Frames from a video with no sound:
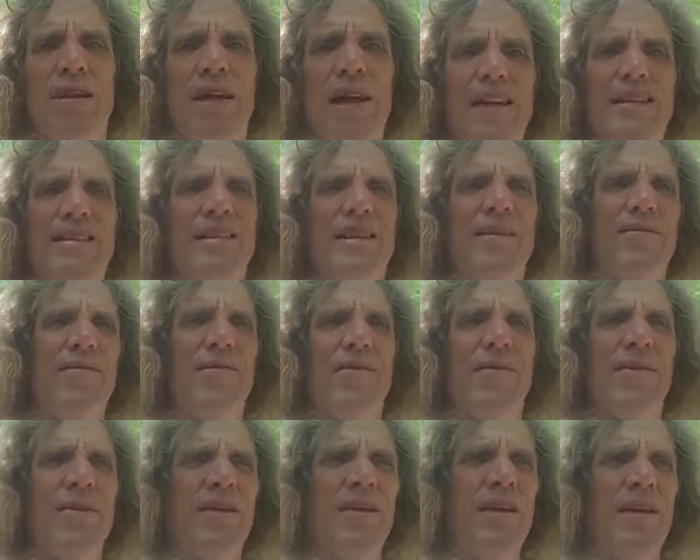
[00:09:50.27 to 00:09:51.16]
as
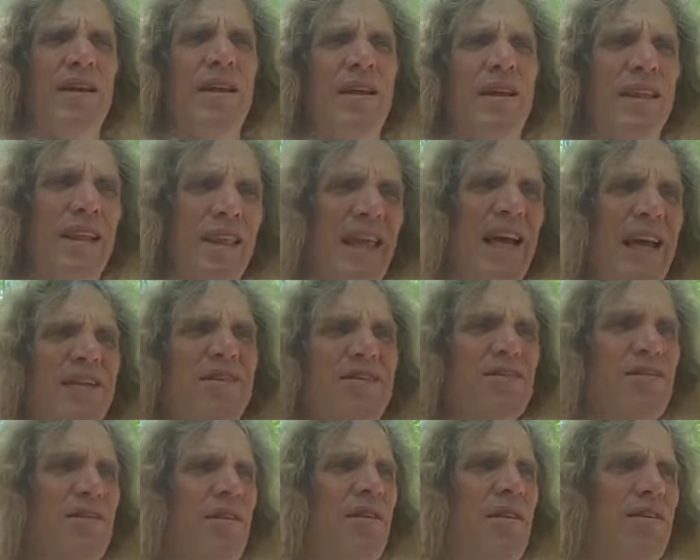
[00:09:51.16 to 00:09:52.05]
if
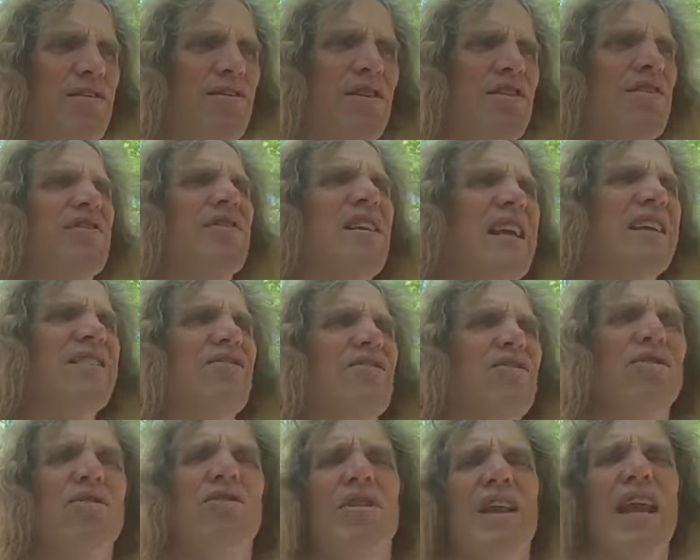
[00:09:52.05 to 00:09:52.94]
that's just
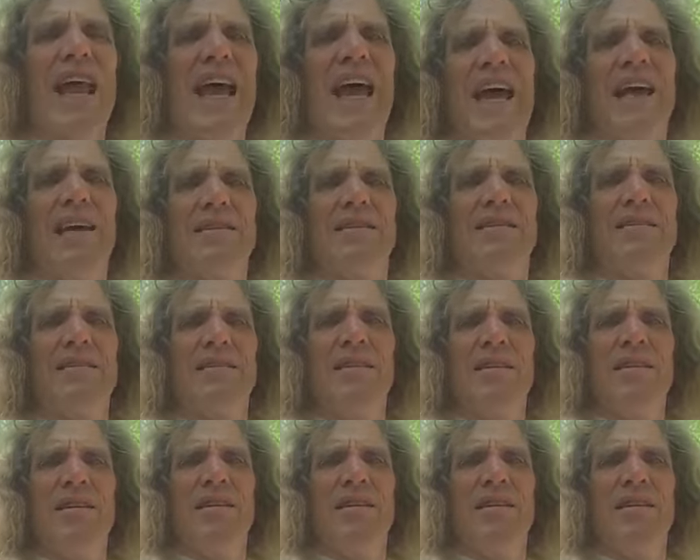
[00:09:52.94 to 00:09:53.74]
as good as